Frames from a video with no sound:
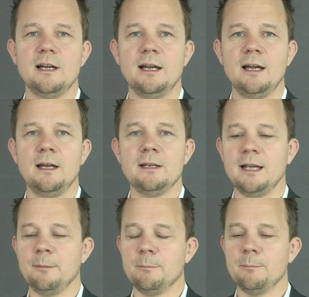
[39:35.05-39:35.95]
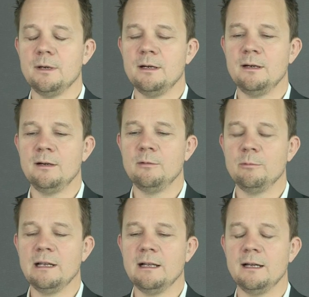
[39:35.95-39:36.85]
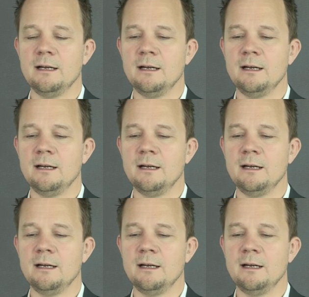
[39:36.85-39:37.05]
and we'll